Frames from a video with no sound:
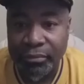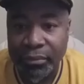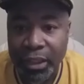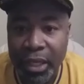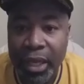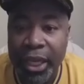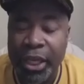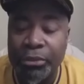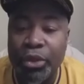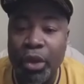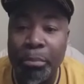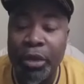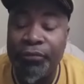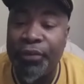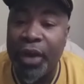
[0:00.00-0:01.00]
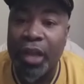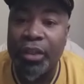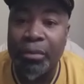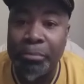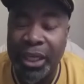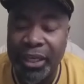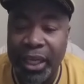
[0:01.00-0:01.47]
He was going to be a father of
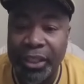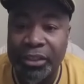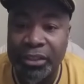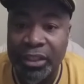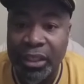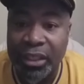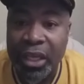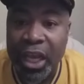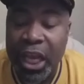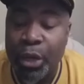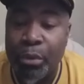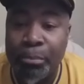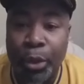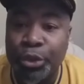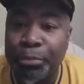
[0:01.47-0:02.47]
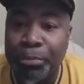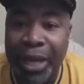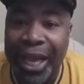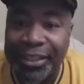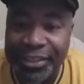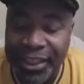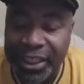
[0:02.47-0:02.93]
many nations and he would multiply
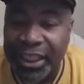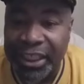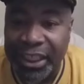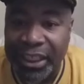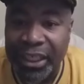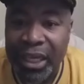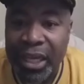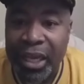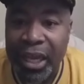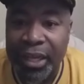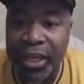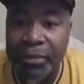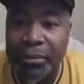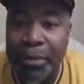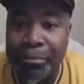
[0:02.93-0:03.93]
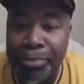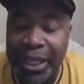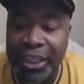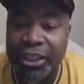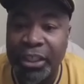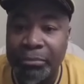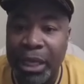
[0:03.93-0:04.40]
seed and, and them that
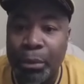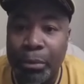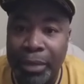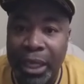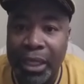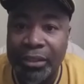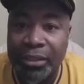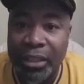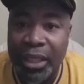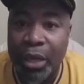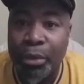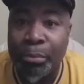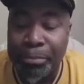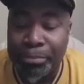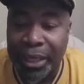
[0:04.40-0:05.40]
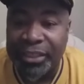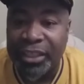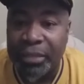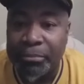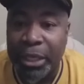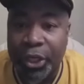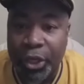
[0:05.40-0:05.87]
bless him, they would bless, they would be blessing
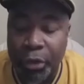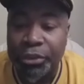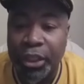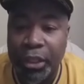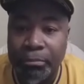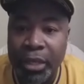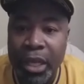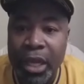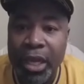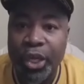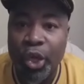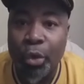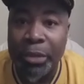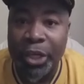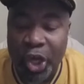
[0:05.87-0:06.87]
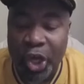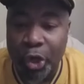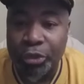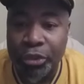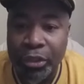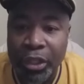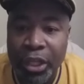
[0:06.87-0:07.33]
them that curse him, they would be
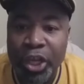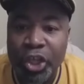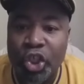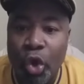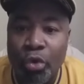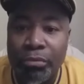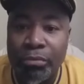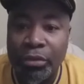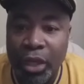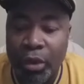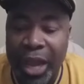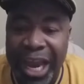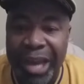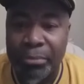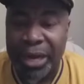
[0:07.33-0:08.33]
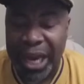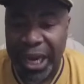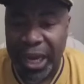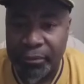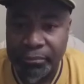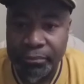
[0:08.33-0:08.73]
cursed. So, so Abraham,